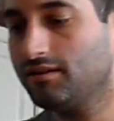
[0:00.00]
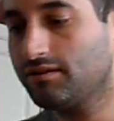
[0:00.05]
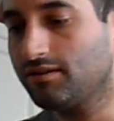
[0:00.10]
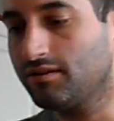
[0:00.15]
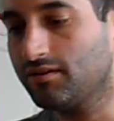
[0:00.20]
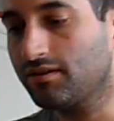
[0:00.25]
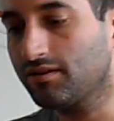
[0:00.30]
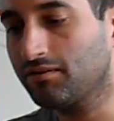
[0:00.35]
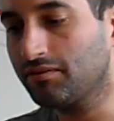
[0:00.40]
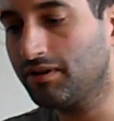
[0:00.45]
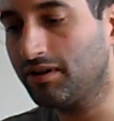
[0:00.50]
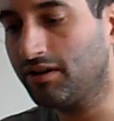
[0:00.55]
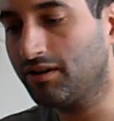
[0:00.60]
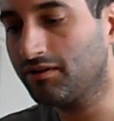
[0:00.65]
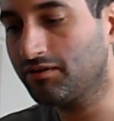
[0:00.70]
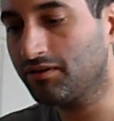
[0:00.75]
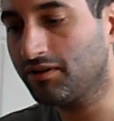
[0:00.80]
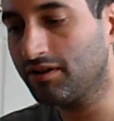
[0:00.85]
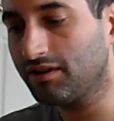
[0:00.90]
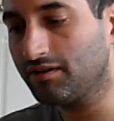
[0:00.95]
So
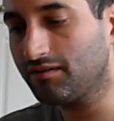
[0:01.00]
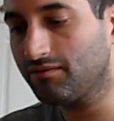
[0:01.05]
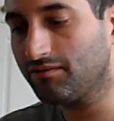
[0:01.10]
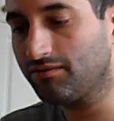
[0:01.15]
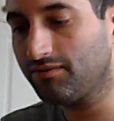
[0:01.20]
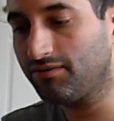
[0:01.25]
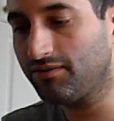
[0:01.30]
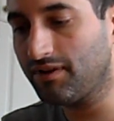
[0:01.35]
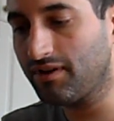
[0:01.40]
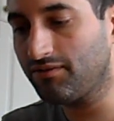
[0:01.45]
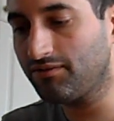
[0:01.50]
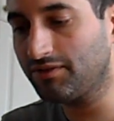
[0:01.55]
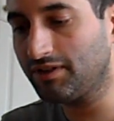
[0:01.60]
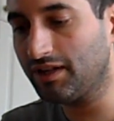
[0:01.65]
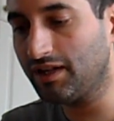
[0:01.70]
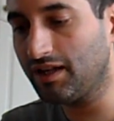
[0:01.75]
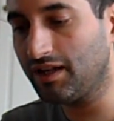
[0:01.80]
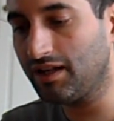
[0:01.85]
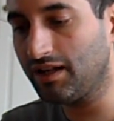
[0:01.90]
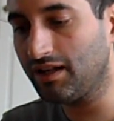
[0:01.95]

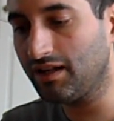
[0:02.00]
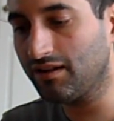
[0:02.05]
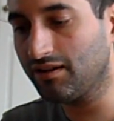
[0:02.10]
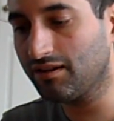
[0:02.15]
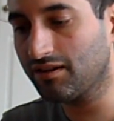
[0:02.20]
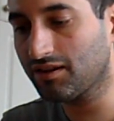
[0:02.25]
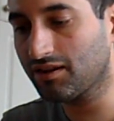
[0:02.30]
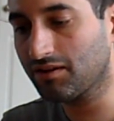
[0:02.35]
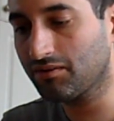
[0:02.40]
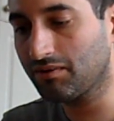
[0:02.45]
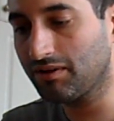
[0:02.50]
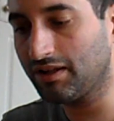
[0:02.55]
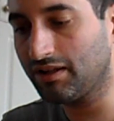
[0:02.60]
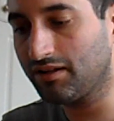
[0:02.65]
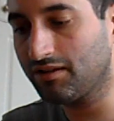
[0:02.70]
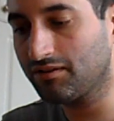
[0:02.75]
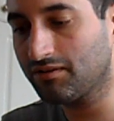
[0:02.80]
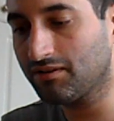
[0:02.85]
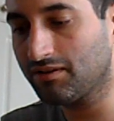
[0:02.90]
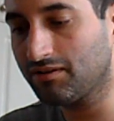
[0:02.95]
350,
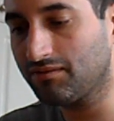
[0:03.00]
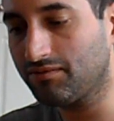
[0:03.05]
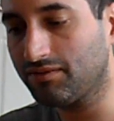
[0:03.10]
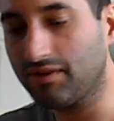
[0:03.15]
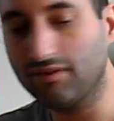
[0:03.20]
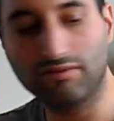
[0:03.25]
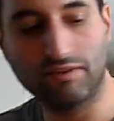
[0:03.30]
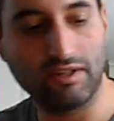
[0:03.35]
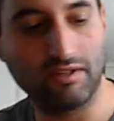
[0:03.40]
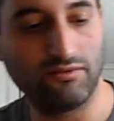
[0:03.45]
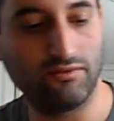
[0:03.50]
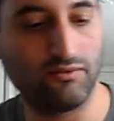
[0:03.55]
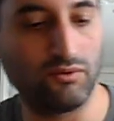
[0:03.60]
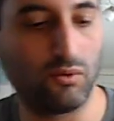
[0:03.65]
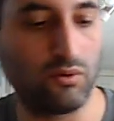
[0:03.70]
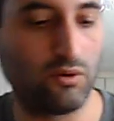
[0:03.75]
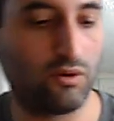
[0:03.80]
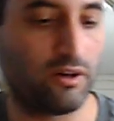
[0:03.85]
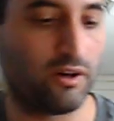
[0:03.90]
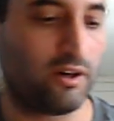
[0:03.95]

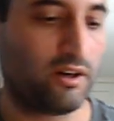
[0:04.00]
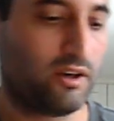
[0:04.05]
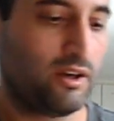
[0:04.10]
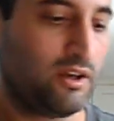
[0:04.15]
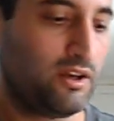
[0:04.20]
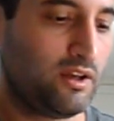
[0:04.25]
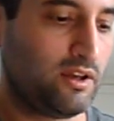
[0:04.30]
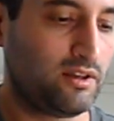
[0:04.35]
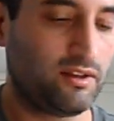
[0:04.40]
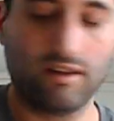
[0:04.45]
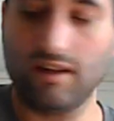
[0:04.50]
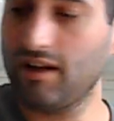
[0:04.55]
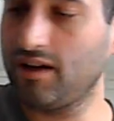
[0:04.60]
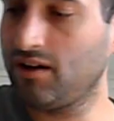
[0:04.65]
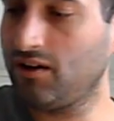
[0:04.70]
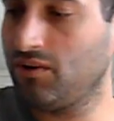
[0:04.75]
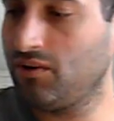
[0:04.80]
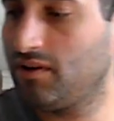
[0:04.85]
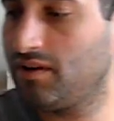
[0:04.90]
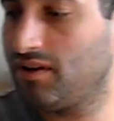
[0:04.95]
354.
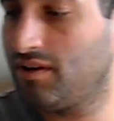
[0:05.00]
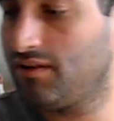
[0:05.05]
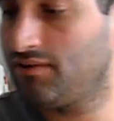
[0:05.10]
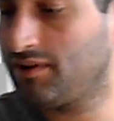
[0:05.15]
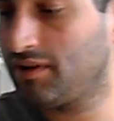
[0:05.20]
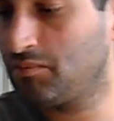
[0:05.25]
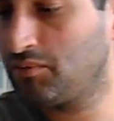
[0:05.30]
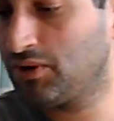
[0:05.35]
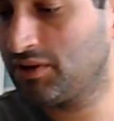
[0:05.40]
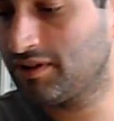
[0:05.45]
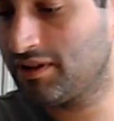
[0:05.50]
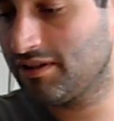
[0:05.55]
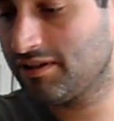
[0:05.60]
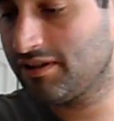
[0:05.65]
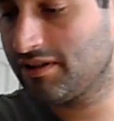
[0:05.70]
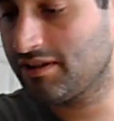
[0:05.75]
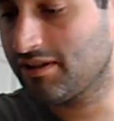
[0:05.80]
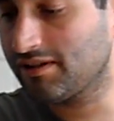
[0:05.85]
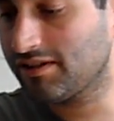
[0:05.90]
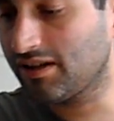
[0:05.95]
Now, if I put
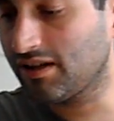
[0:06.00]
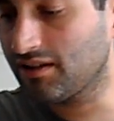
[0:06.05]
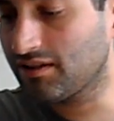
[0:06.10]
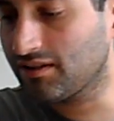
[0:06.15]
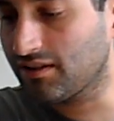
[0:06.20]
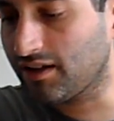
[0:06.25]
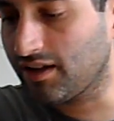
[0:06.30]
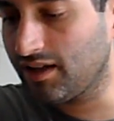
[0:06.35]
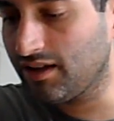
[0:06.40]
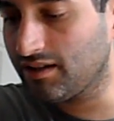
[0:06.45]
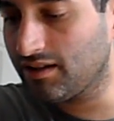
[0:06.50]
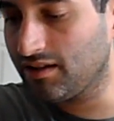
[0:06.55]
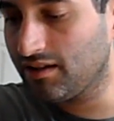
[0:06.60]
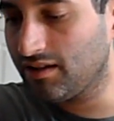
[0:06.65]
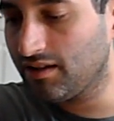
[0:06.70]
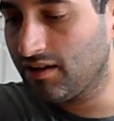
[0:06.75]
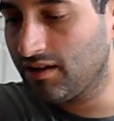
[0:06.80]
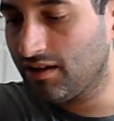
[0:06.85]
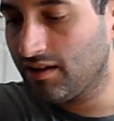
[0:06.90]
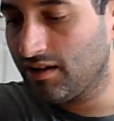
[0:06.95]
this in the sunlight,
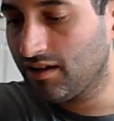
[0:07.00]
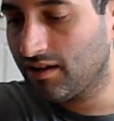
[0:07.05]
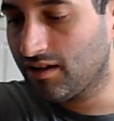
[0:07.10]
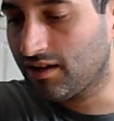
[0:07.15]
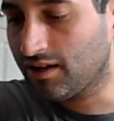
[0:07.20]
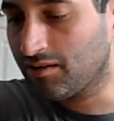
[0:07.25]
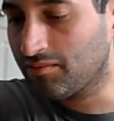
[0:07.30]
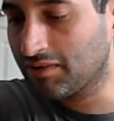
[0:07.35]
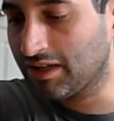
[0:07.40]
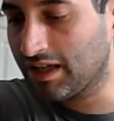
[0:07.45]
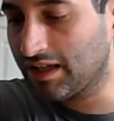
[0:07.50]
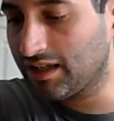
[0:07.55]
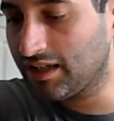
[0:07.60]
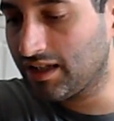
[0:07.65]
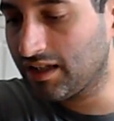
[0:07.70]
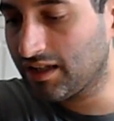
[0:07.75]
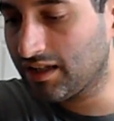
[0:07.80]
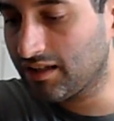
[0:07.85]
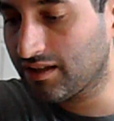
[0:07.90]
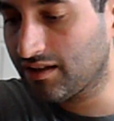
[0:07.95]
I'm
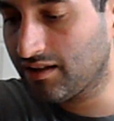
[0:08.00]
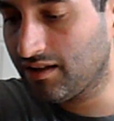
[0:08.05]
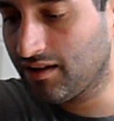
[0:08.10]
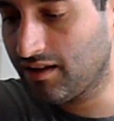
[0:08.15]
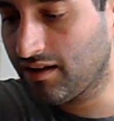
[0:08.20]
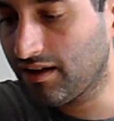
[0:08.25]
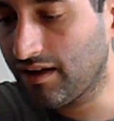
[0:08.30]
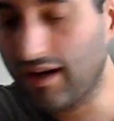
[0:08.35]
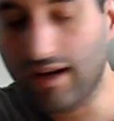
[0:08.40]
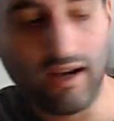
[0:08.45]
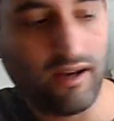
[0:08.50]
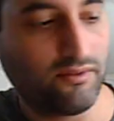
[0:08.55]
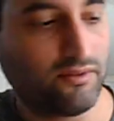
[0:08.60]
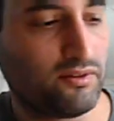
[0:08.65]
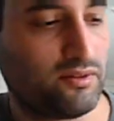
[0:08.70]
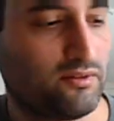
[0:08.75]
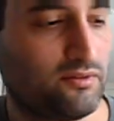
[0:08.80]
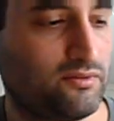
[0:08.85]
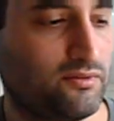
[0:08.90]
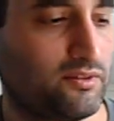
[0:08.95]
getting
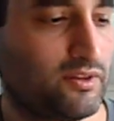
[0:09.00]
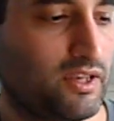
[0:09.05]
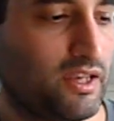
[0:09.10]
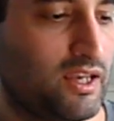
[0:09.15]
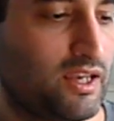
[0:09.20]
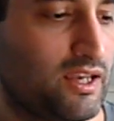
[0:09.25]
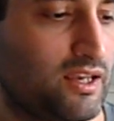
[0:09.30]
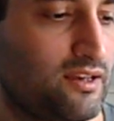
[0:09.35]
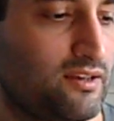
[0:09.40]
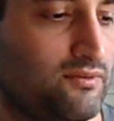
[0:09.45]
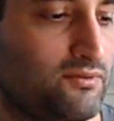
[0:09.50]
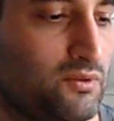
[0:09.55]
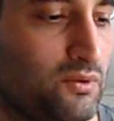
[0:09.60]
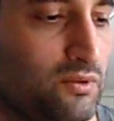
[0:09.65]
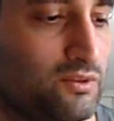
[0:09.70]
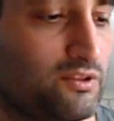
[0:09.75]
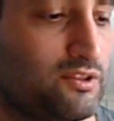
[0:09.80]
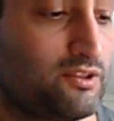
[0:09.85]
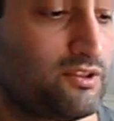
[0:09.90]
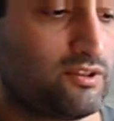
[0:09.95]
half of a
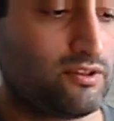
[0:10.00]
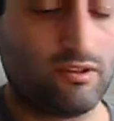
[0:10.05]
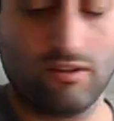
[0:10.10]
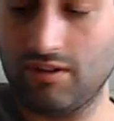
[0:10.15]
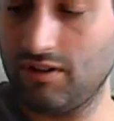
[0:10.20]
volt.